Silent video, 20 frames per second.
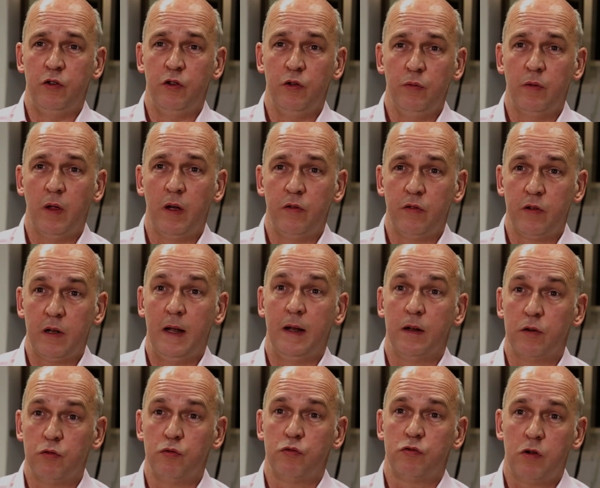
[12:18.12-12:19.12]
do those
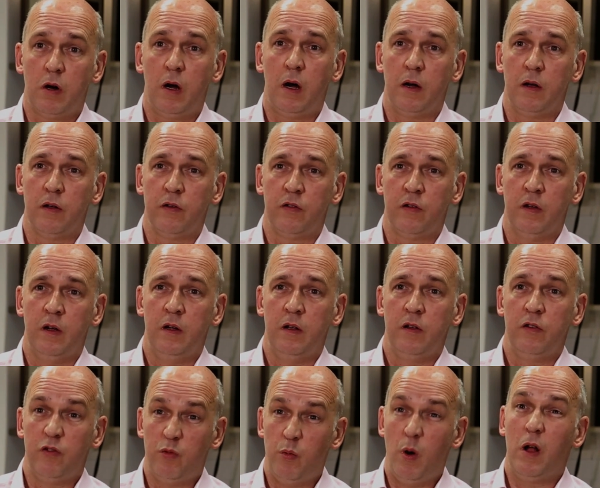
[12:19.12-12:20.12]
clinical trials
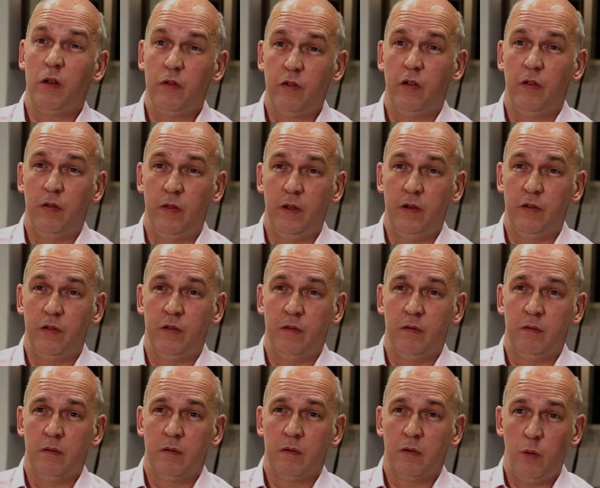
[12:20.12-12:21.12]
to answer
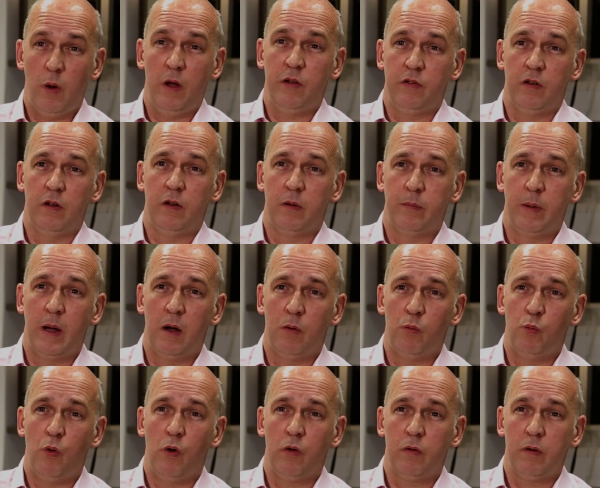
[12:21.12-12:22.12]
this question
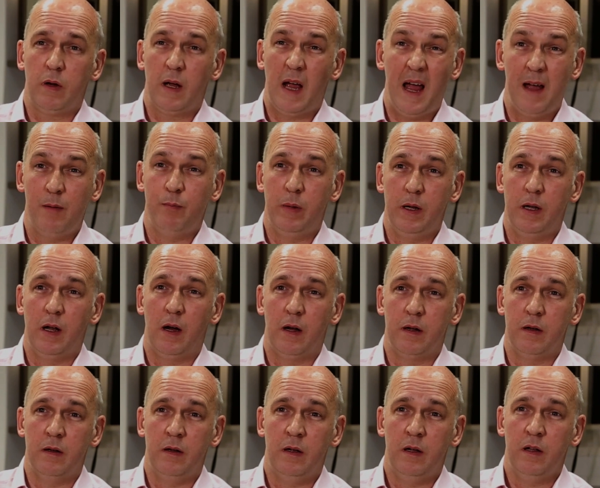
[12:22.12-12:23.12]
about what can be
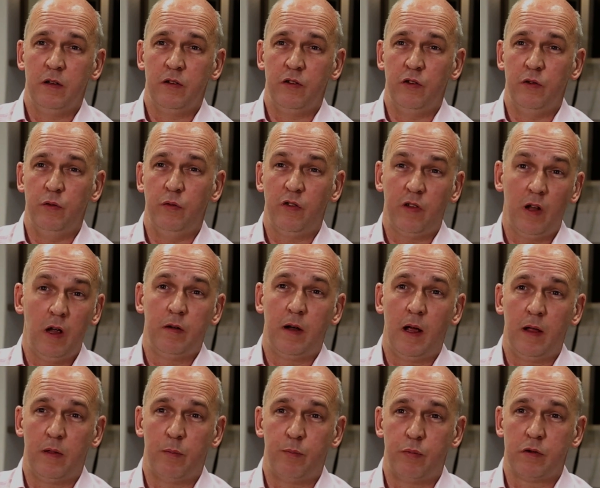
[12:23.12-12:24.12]
done to slow
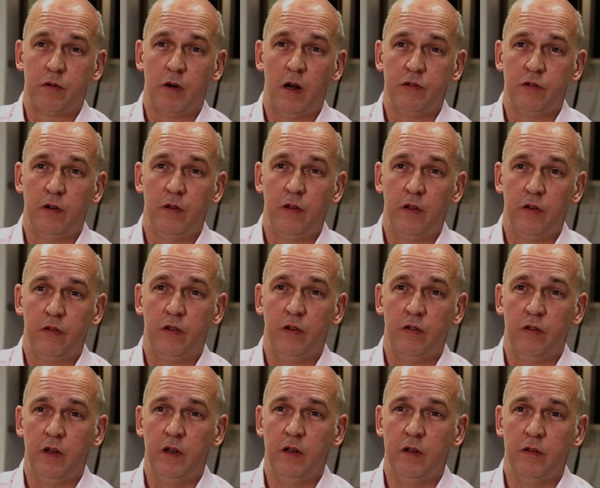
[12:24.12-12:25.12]
down the progression of this
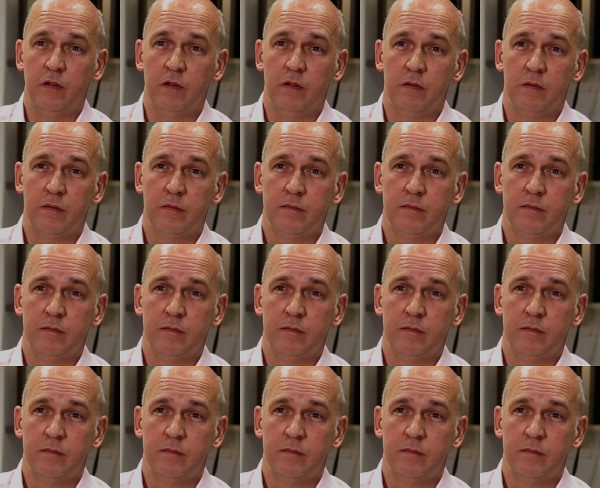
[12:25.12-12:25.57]
disease.